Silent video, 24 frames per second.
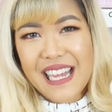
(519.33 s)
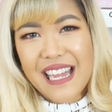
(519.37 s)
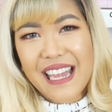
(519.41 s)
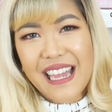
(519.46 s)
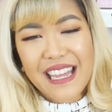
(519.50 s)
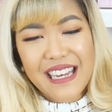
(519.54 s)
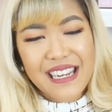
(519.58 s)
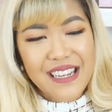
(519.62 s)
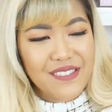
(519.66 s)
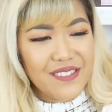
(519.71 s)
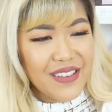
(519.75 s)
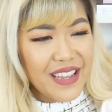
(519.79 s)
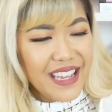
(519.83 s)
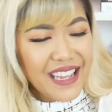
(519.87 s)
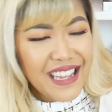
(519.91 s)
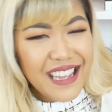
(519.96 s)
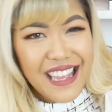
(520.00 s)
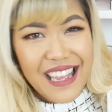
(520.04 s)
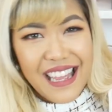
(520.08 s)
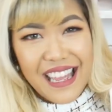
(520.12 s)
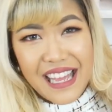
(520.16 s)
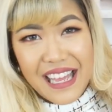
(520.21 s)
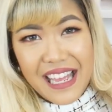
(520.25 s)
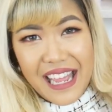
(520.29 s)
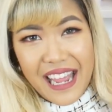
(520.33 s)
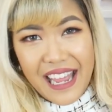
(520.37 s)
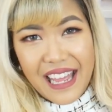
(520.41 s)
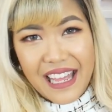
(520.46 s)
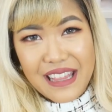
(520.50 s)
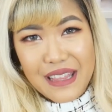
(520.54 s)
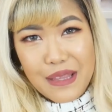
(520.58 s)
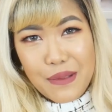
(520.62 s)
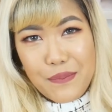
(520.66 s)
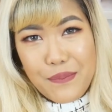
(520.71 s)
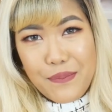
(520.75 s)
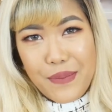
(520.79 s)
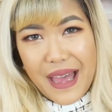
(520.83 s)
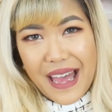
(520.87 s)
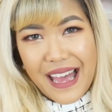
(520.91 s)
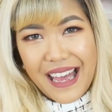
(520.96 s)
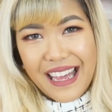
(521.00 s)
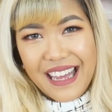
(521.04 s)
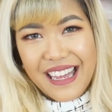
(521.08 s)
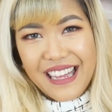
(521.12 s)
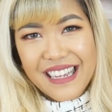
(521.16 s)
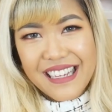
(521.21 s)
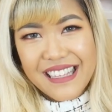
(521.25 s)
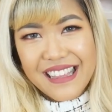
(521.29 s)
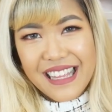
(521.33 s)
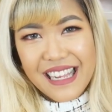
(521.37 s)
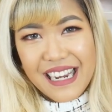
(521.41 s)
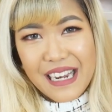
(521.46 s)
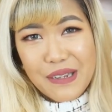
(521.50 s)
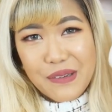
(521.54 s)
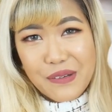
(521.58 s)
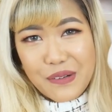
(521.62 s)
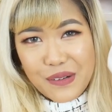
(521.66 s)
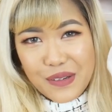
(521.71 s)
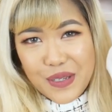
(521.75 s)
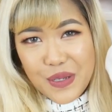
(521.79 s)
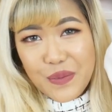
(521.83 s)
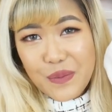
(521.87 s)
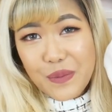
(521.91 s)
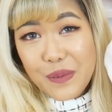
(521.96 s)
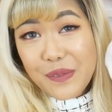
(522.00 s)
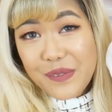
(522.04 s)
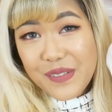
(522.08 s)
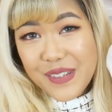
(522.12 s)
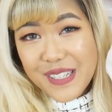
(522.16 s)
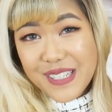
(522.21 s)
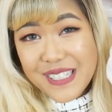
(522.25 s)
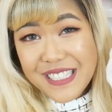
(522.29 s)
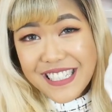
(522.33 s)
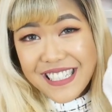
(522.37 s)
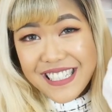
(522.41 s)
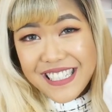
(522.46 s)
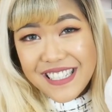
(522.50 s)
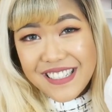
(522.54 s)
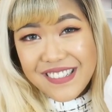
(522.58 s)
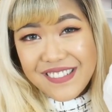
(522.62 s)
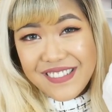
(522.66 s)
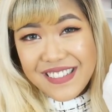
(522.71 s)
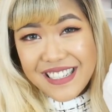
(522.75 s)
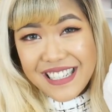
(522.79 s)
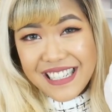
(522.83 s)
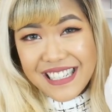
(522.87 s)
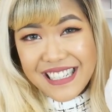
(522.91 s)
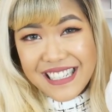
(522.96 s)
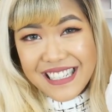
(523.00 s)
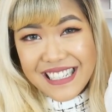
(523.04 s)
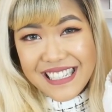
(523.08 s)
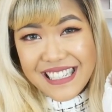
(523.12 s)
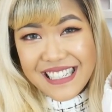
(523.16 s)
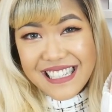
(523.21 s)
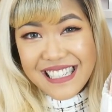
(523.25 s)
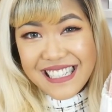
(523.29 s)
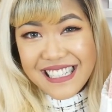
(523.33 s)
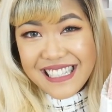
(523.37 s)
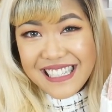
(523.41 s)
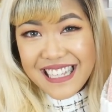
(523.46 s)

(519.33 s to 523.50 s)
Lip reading: Anyway, the bag that I'm going to reveal to you is...